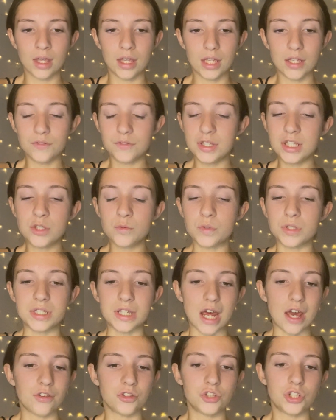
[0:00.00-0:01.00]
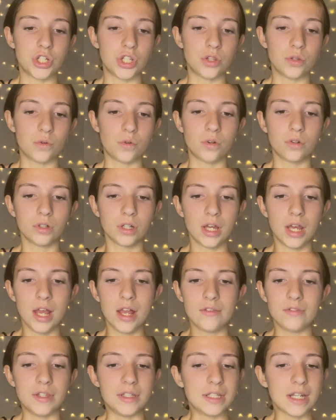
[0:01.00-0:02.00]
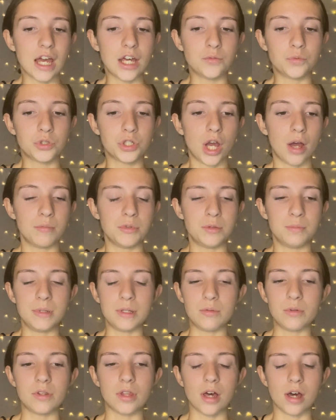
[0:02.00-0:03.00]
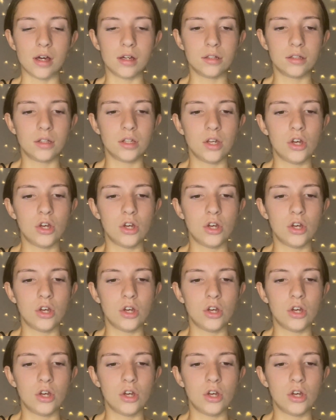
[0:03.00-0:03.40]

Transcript: If this was death, she thought, then Dad would come to be with her,